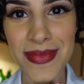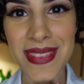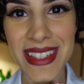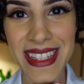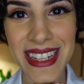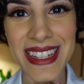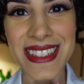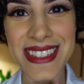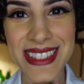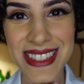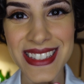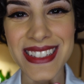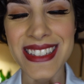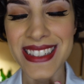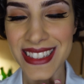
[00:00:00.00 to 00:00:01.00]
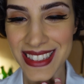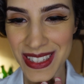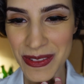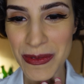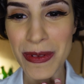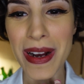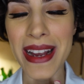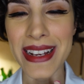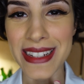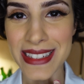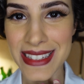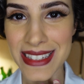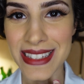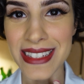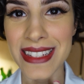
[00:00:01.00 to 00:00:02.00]
Yes,
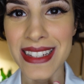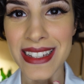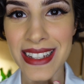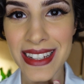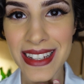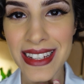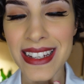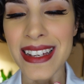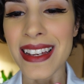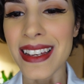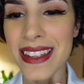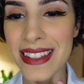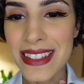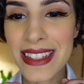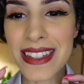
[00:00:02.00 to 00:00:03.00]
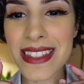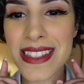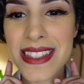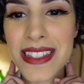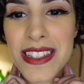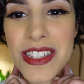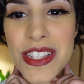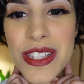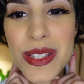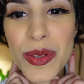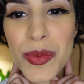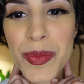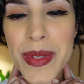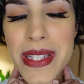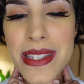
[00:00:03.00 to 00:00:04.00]
right. Yes, it just
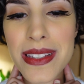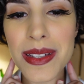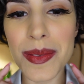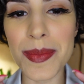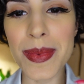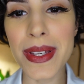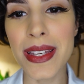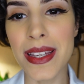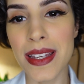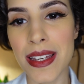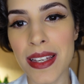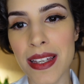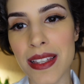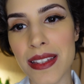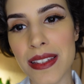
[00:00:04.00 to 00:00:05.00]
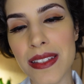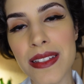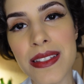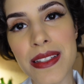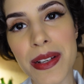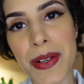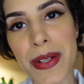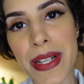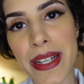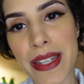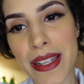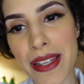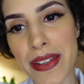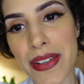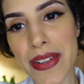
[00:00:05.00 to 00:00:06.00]
opens up this area
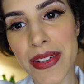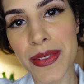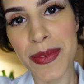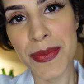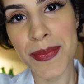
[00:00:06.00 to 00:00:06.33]
here